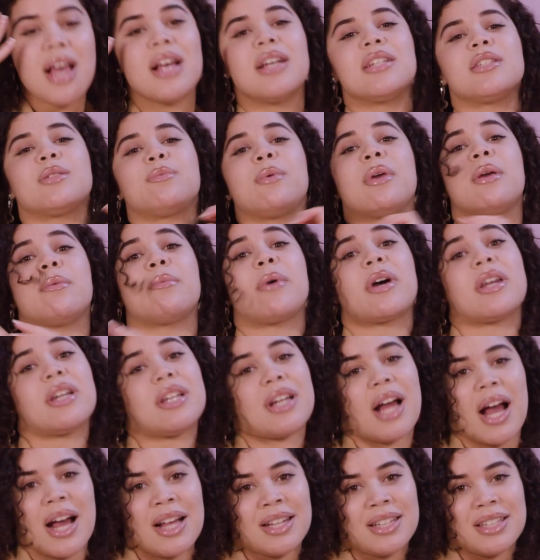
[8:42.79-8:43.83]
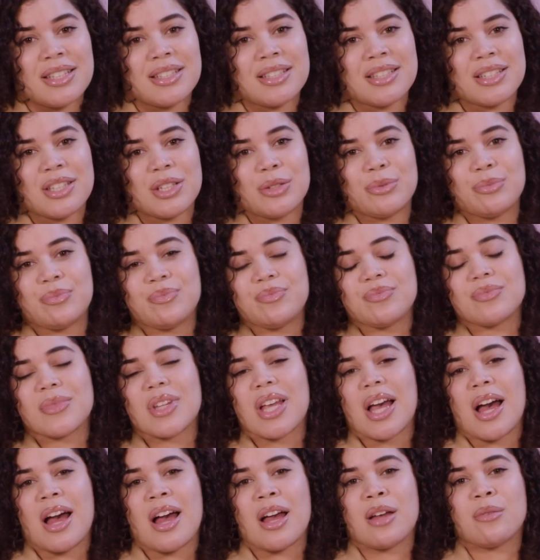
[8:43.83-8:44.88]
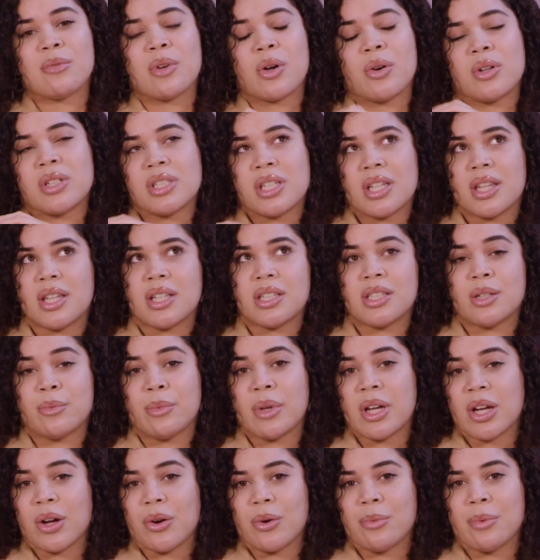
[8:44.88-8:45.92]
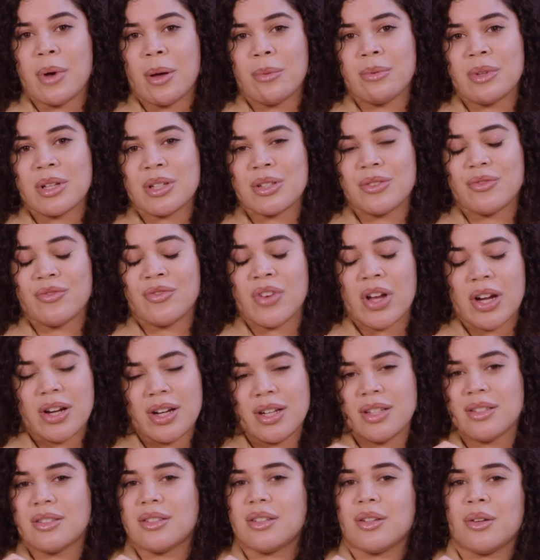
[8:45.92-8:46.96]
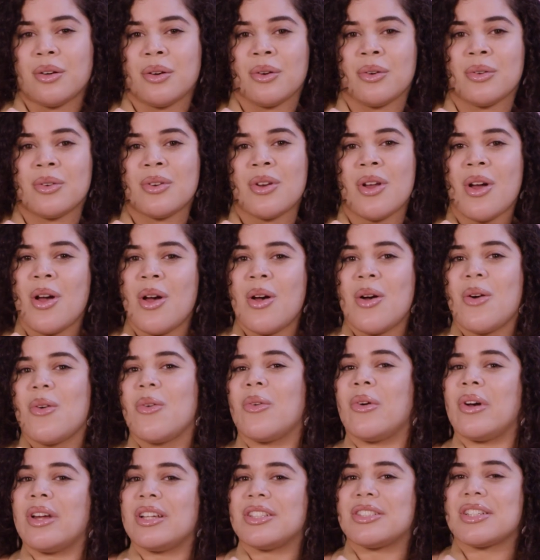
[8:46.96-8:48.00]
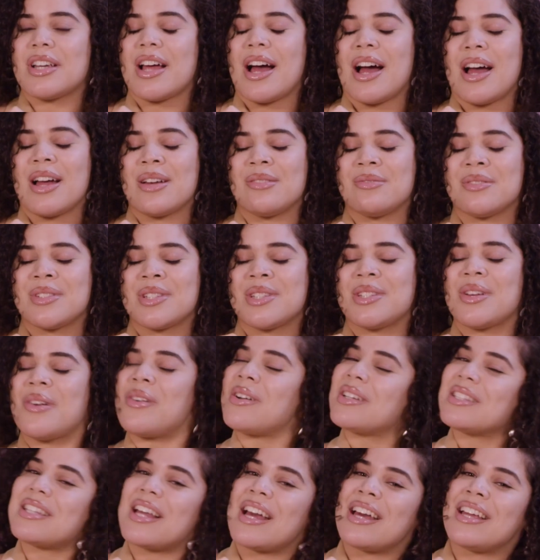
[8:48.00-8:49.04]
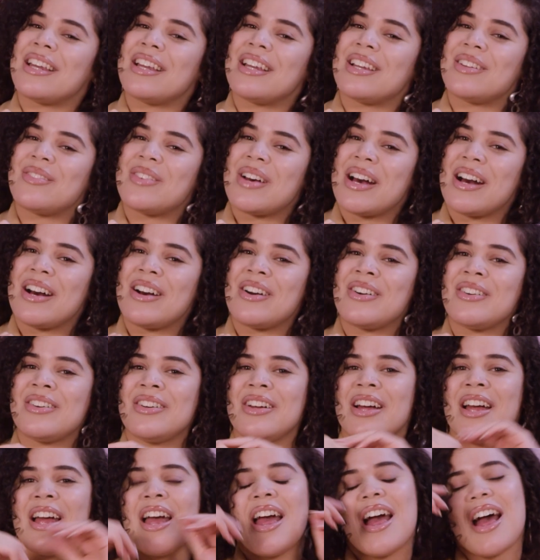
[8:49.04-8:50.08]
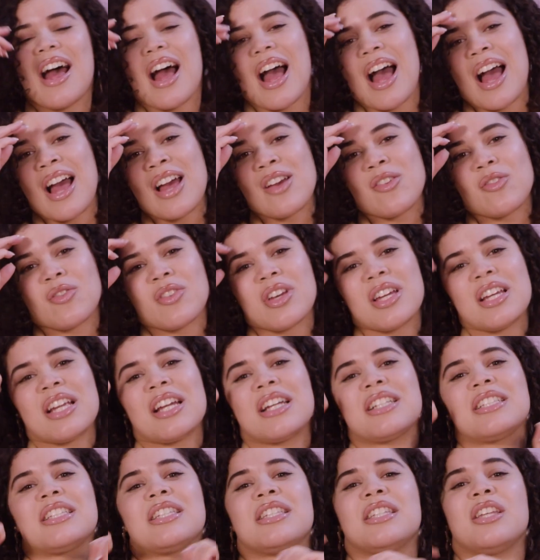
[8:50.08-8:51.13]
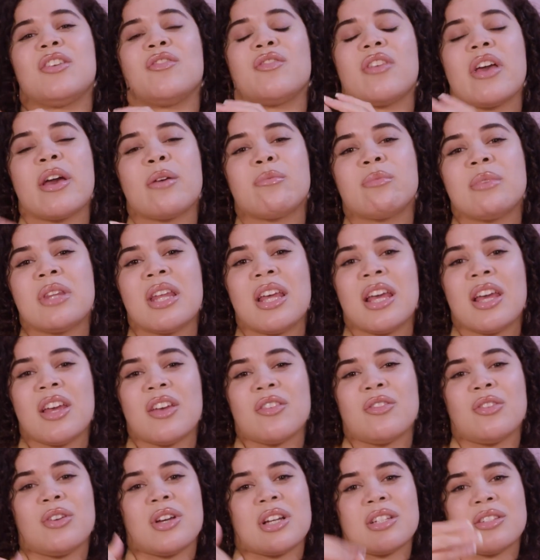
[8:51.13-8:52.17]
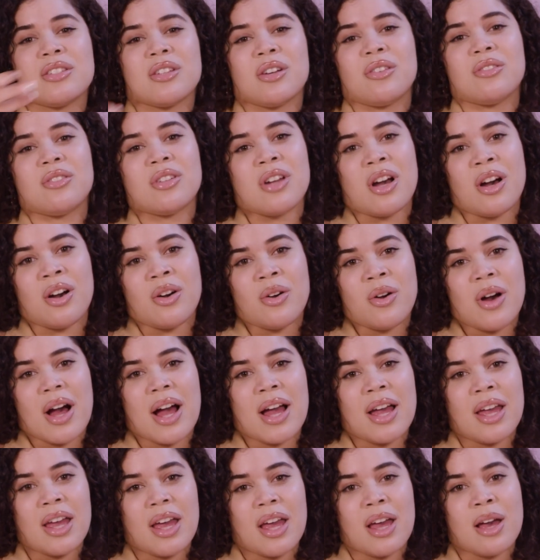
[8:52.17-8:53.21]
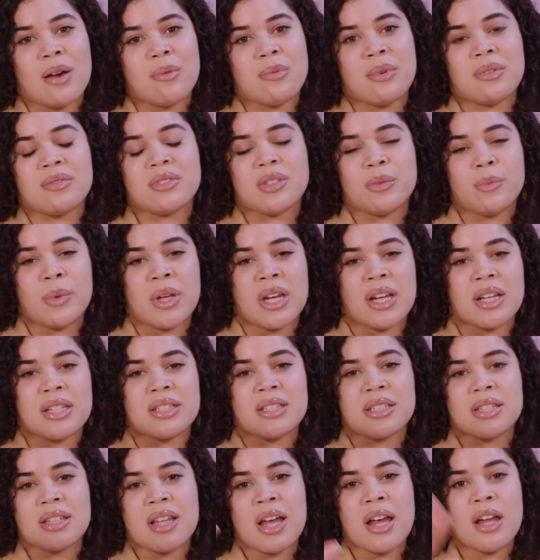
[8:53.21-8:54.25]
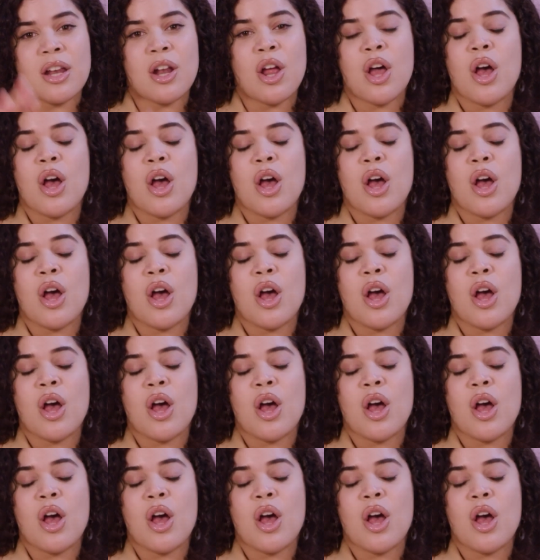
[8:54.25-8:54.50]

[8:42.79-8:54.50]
Speaking about an island, I'm going to the Dominican Republic very soon, which I'm so excited about. I'm going to get to see family. If you guys don't know, I am of Dominican descent.